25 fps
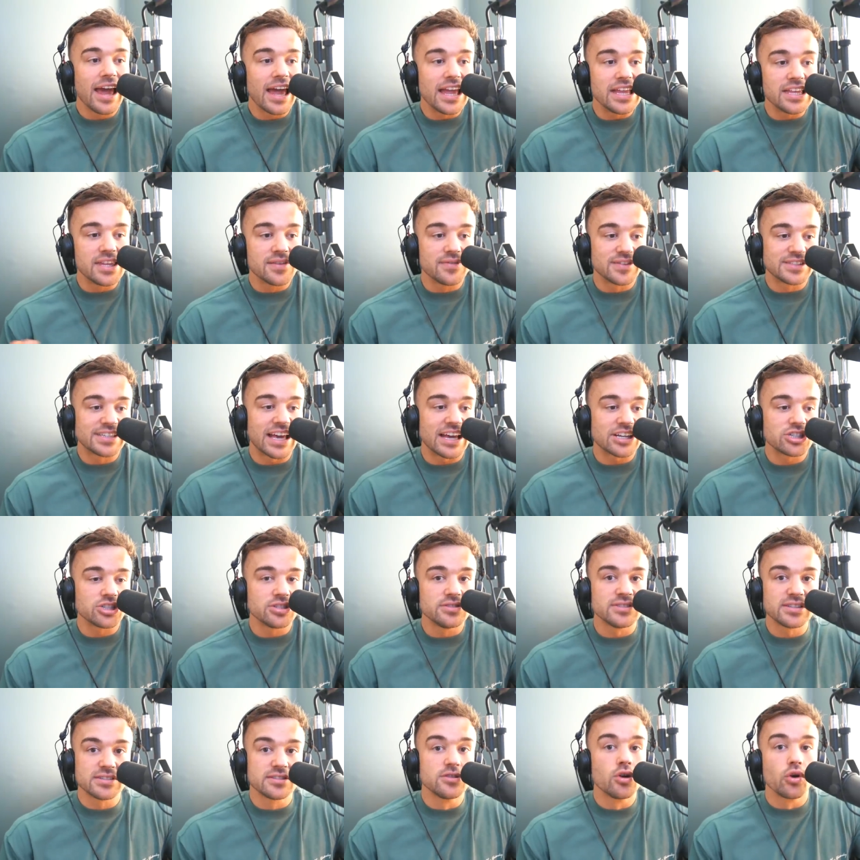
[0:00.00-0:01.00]
into the
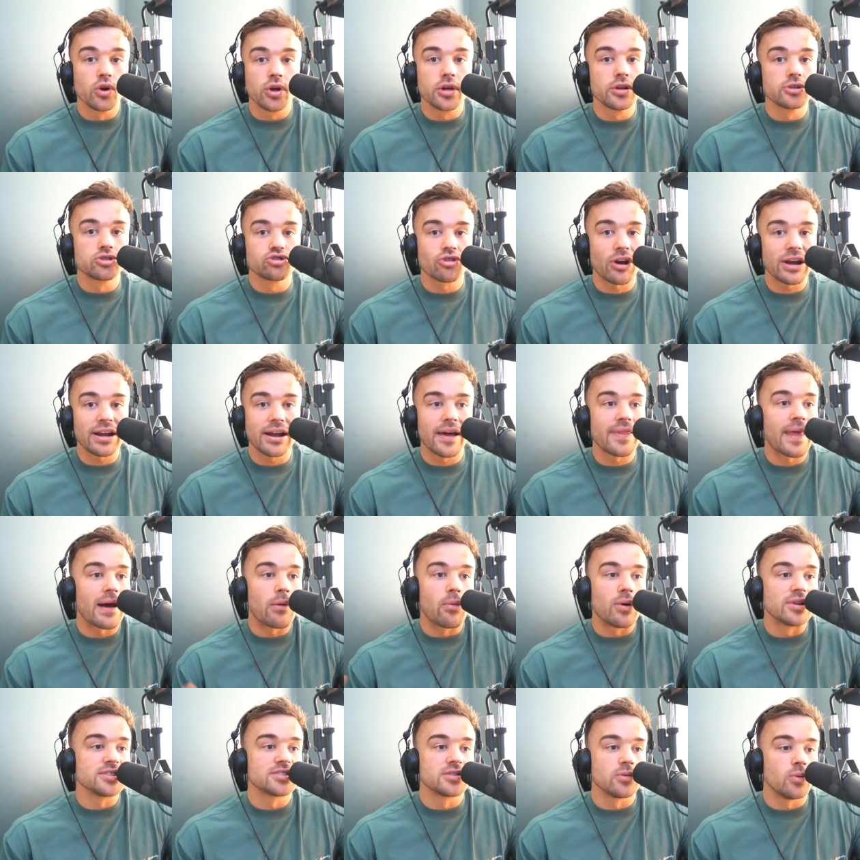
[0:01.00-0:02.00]
sessions. It's not good training like that
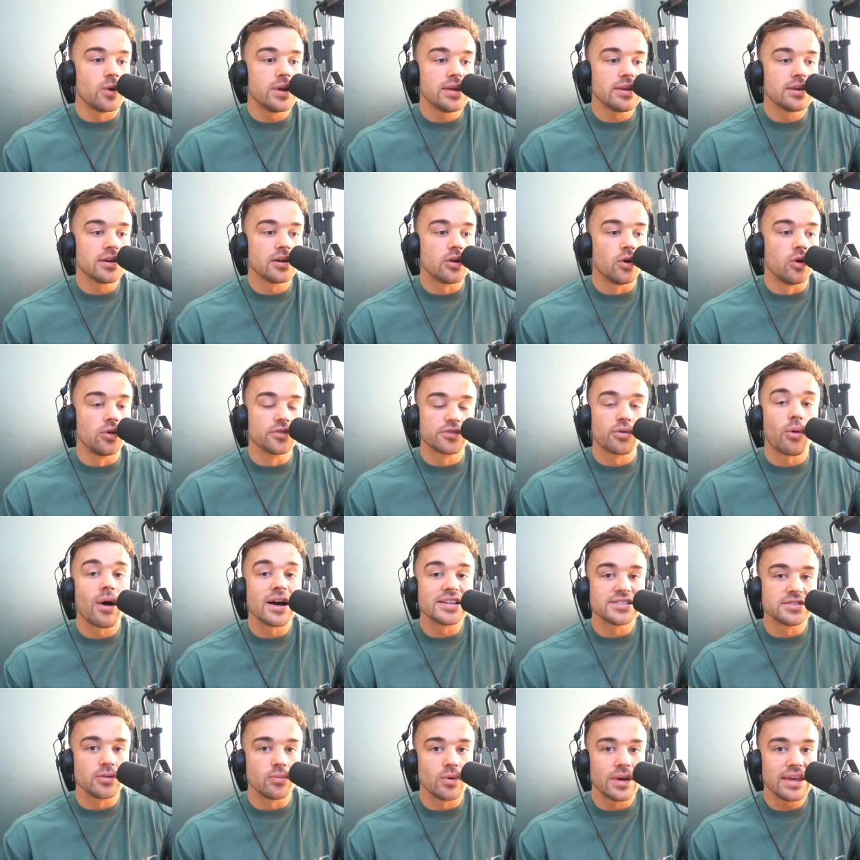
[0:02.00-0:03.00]
once a week or
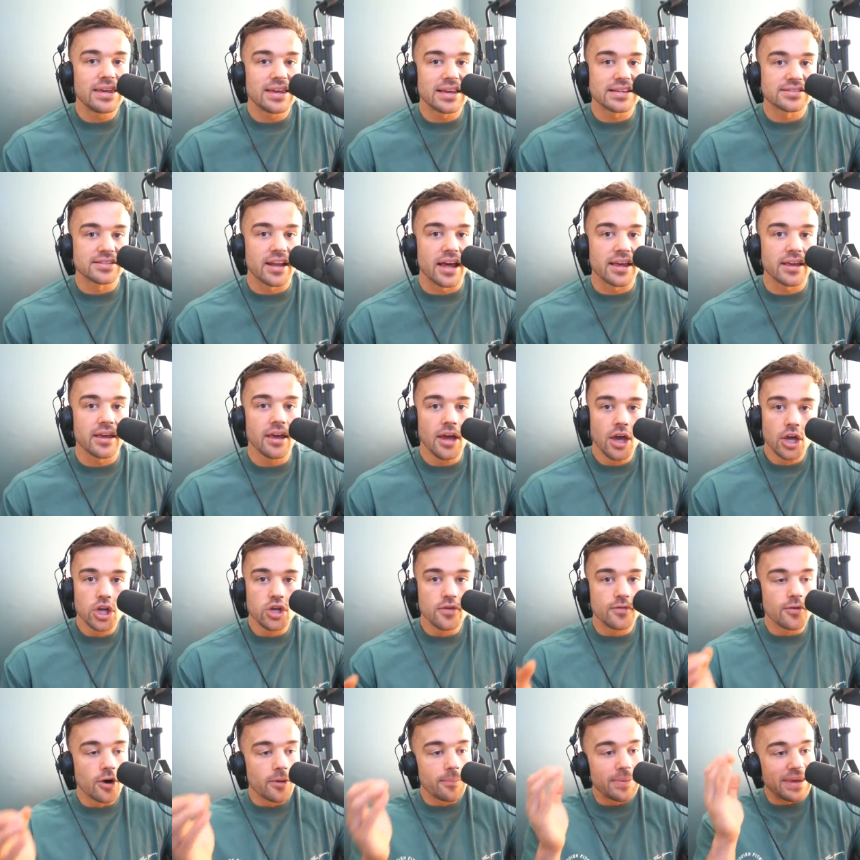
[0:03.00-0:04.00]
twice a week. It's like
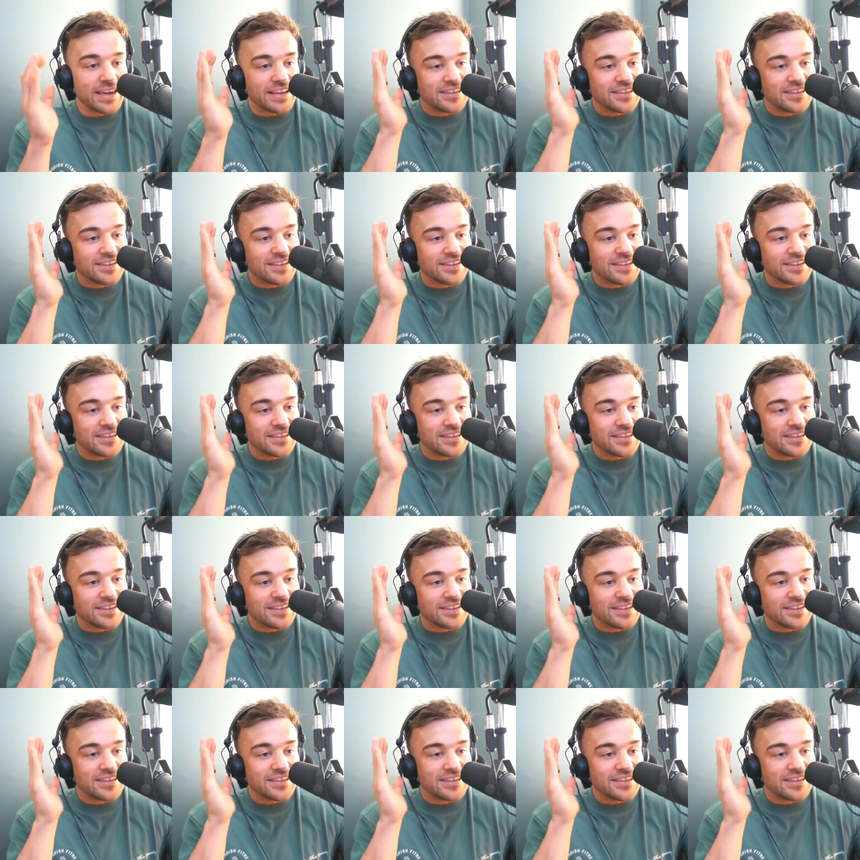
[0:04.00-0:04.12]
you've got to be